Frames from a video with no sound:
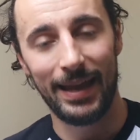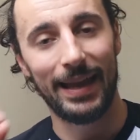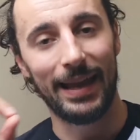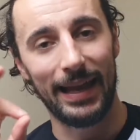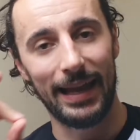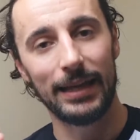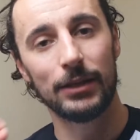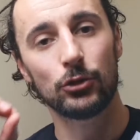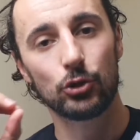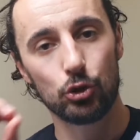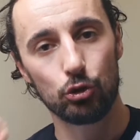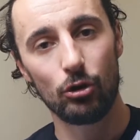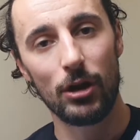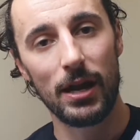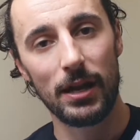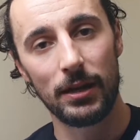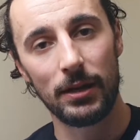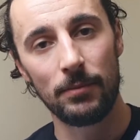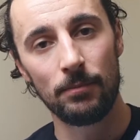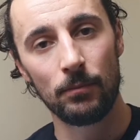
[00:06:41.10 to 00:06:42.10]
In
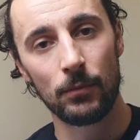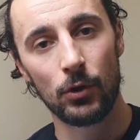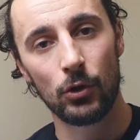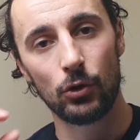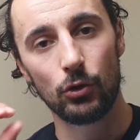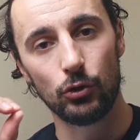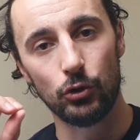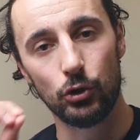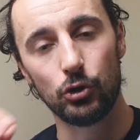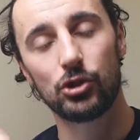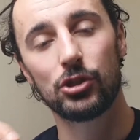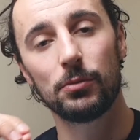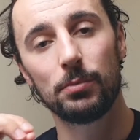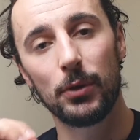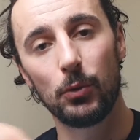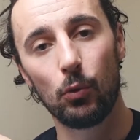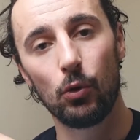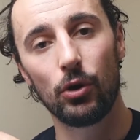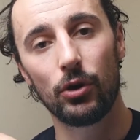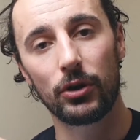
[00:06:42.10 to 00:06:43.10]
training, you should be
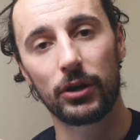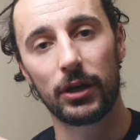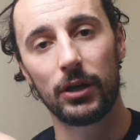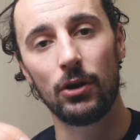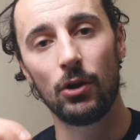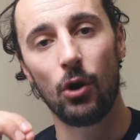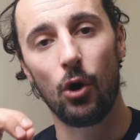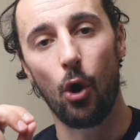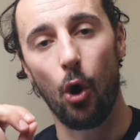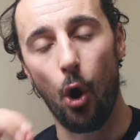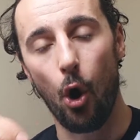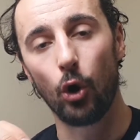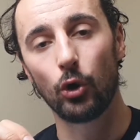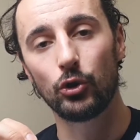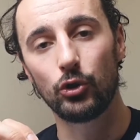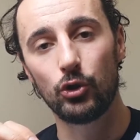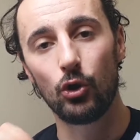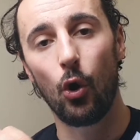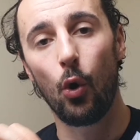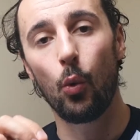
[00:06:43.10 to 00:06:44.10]
working on
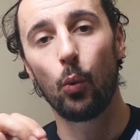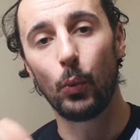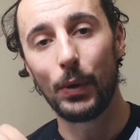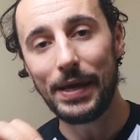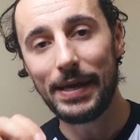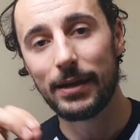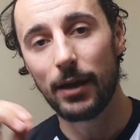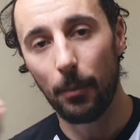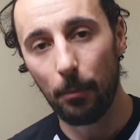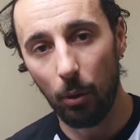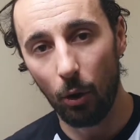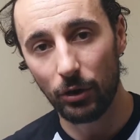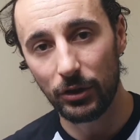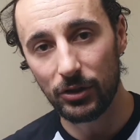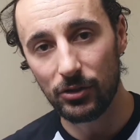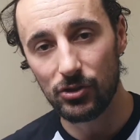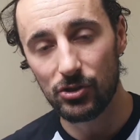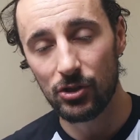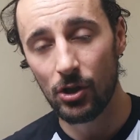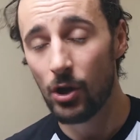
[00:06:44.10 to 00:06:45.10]
your weaker
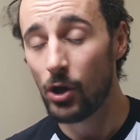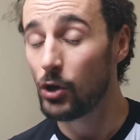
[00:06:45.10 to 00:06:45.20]
points.